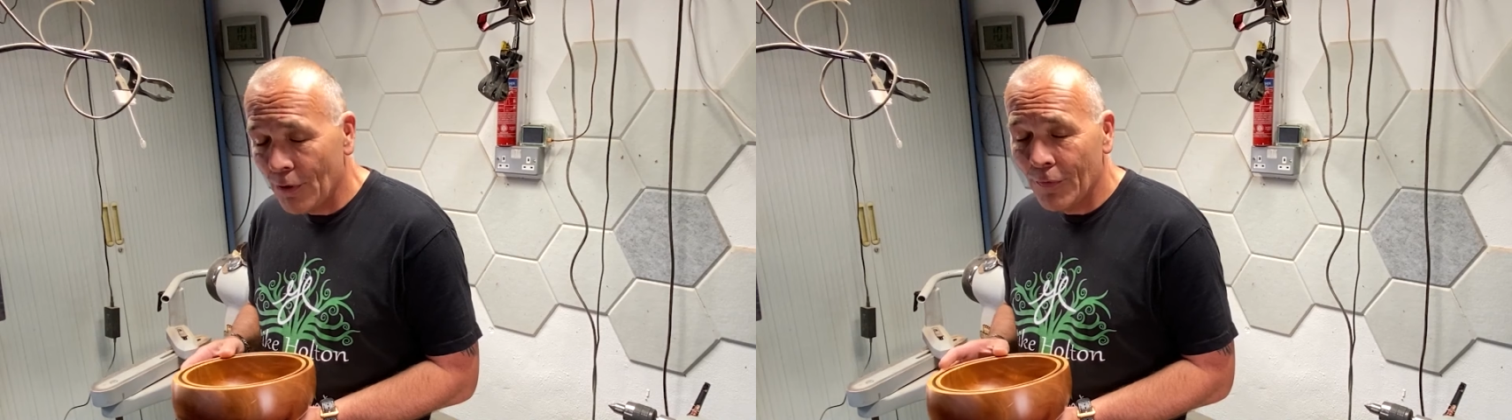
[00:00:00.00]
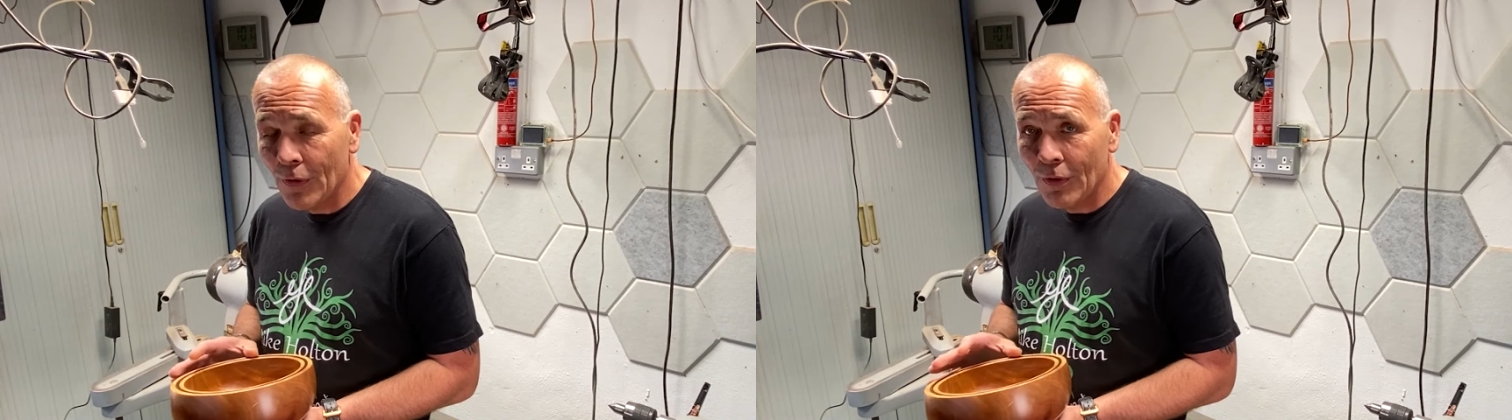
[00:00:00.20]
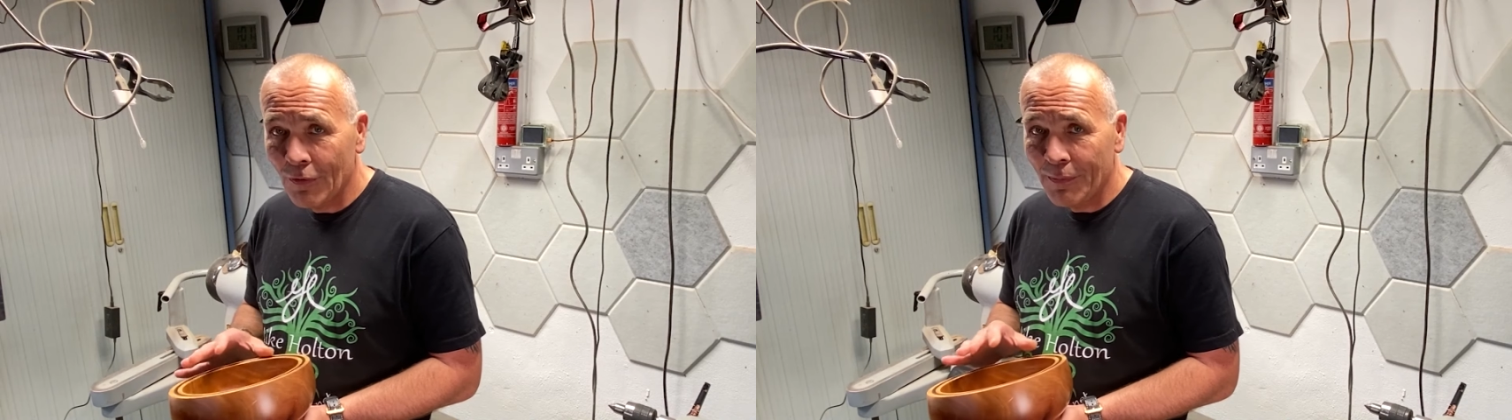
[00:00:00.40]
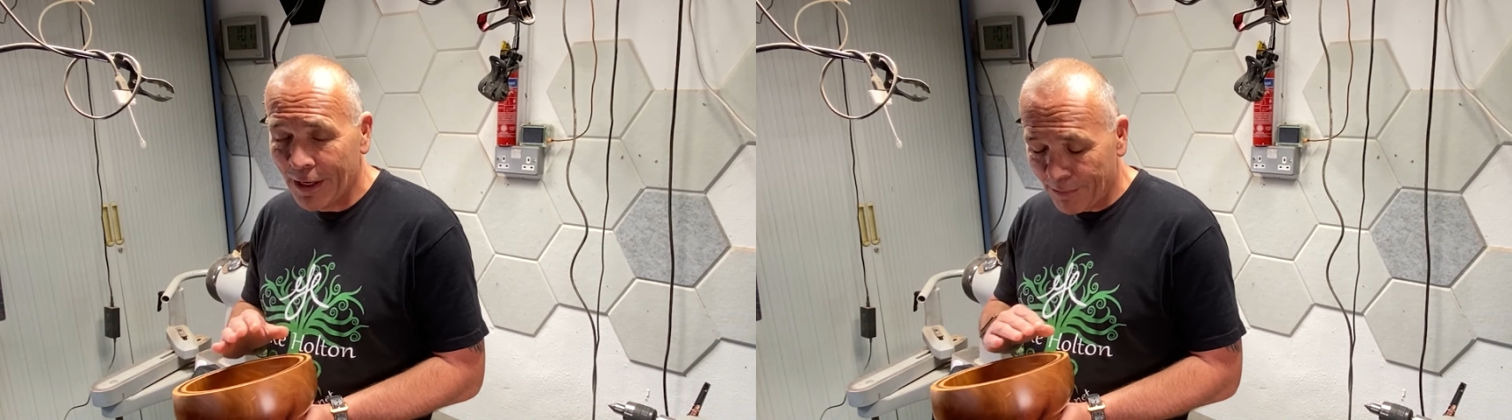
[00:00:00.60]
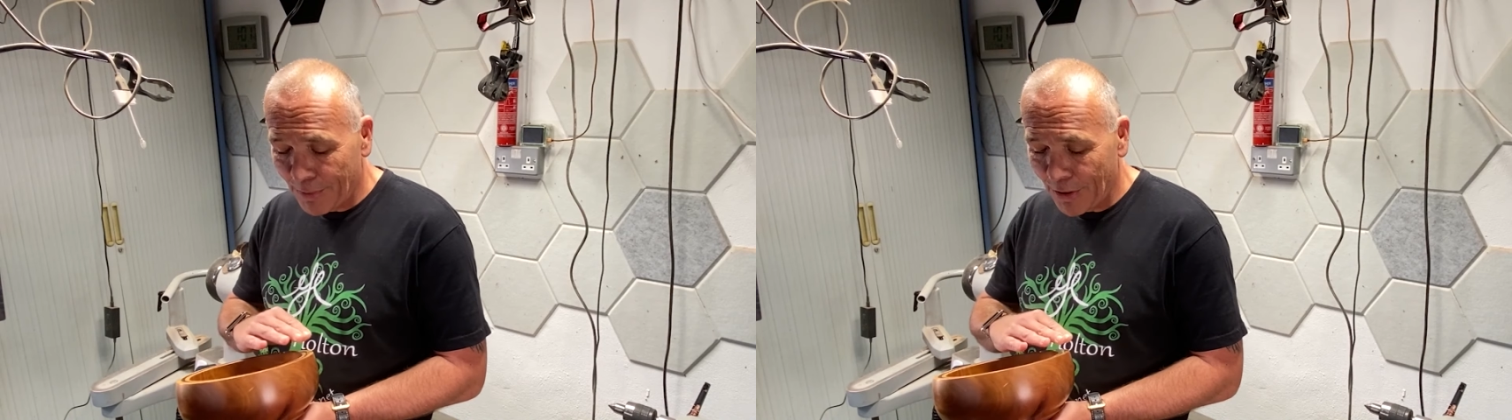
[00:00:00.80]
of you who have
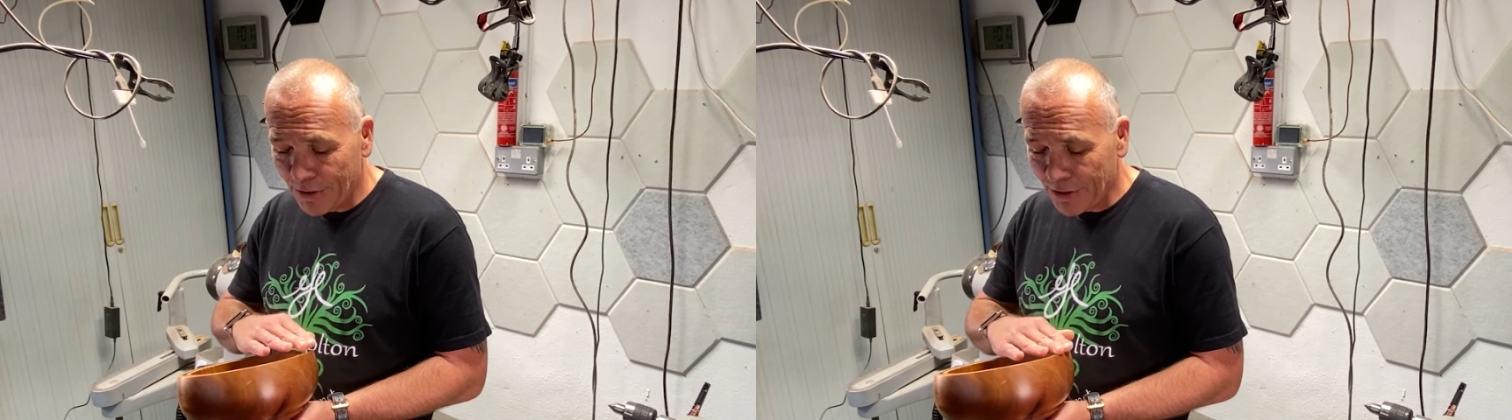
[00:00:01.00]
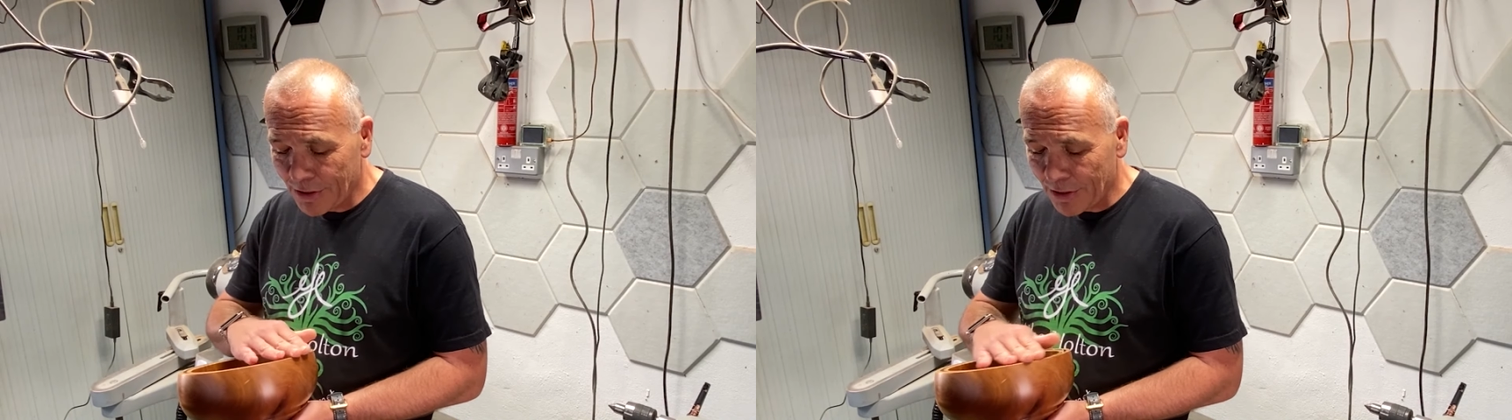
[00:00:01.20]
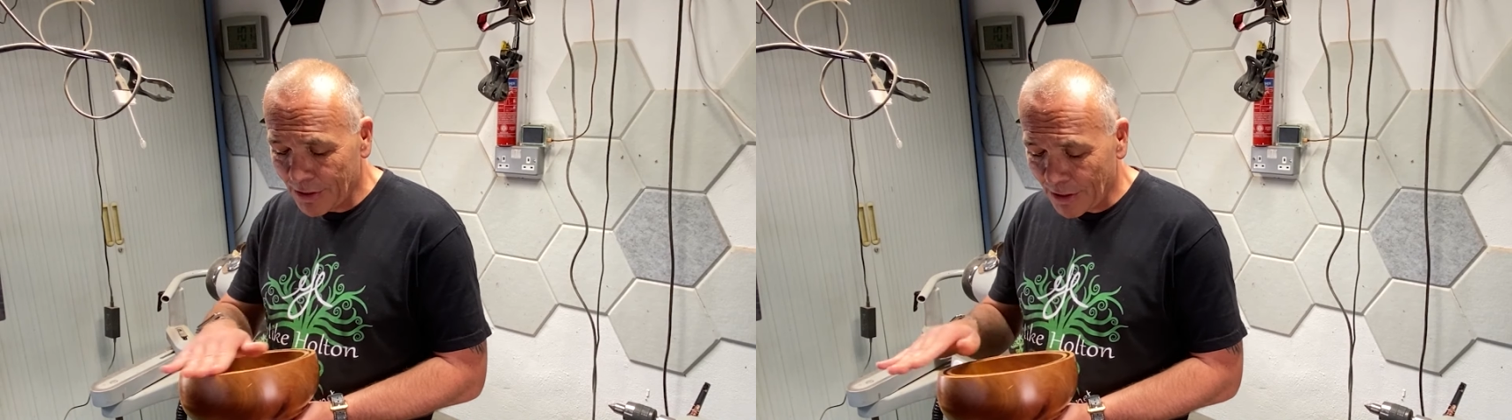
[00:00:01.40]
made purchases